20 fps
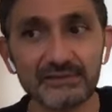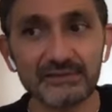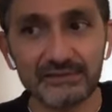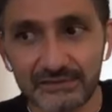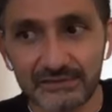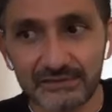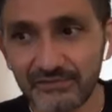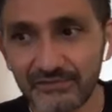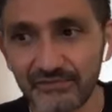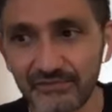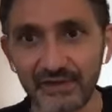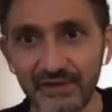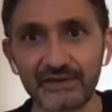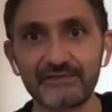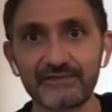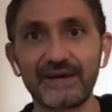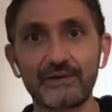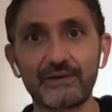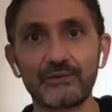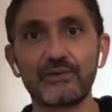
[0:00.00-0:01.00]
You
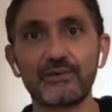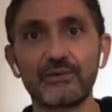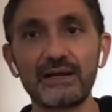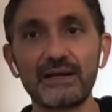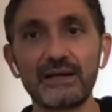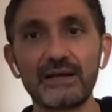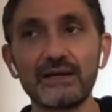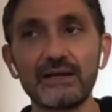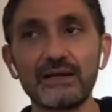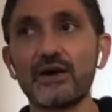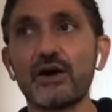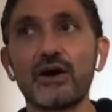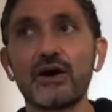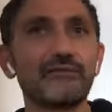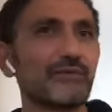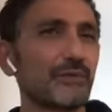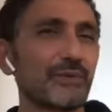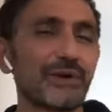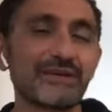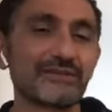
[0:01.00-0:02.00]
must think that way.
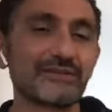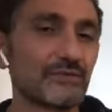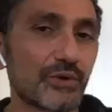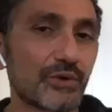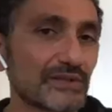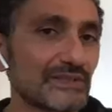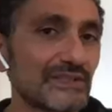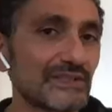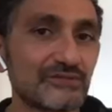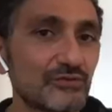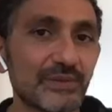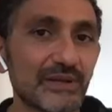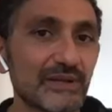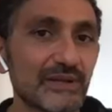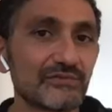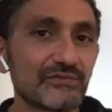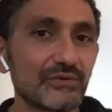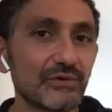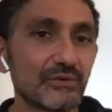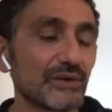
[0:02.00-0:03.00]
Otherwise, the world
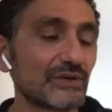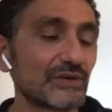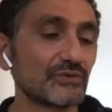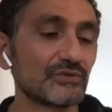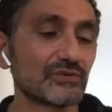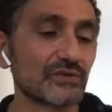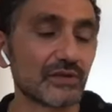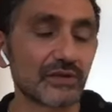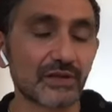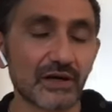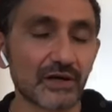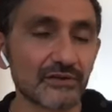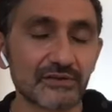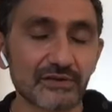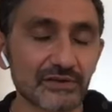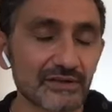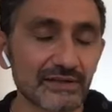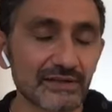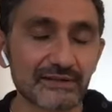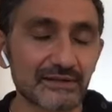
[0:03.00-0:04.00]
is too painful. When you
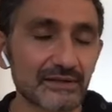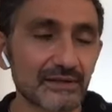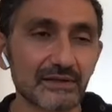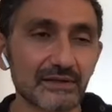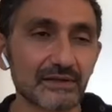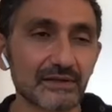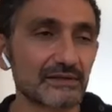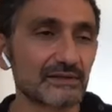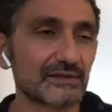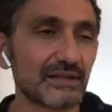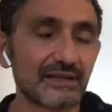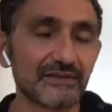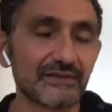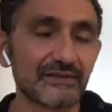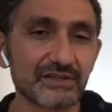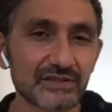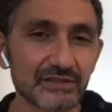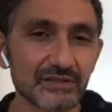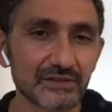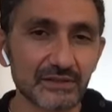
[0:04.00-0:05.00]
turn on the
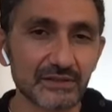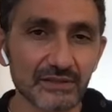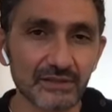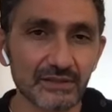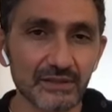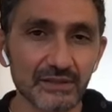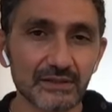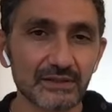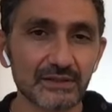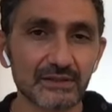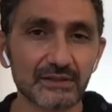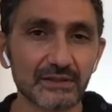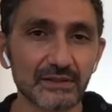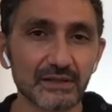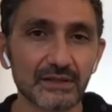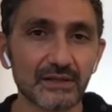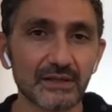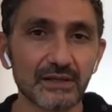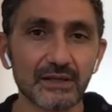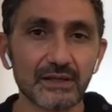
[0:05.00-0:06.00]
television
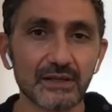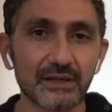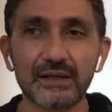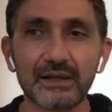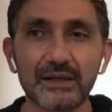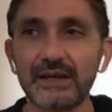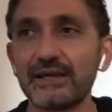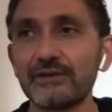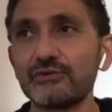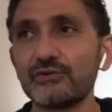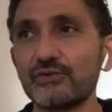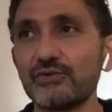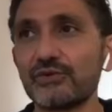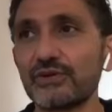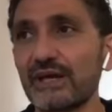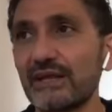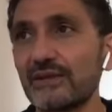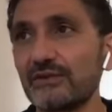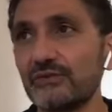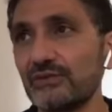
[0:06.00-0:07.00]

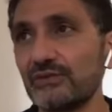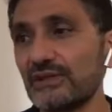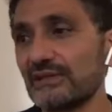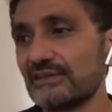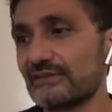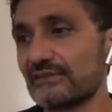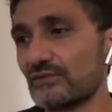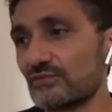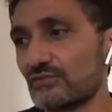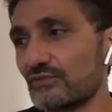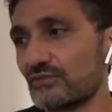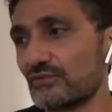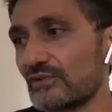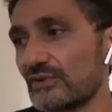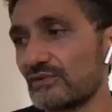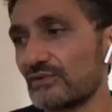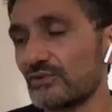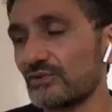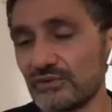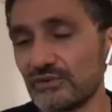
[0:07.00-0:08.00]
and you
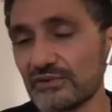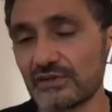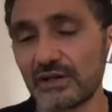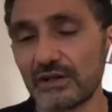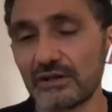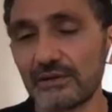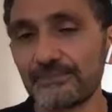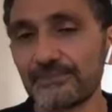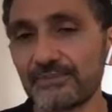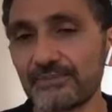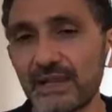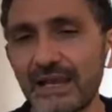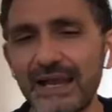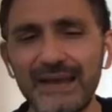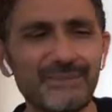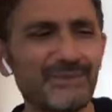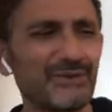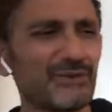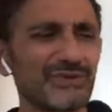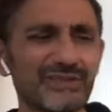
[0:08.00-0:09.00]
listen to the news,
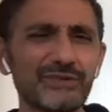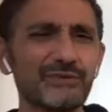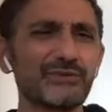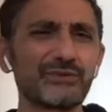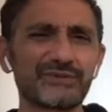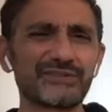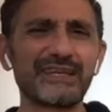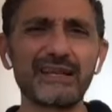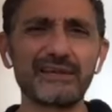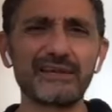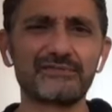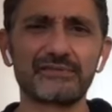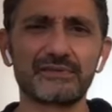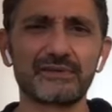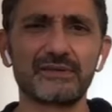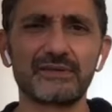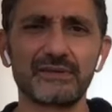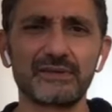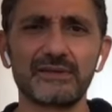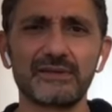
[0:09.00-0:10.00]
I mean, you kill
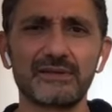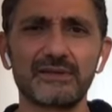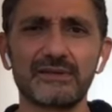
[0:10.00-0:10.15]
yourself.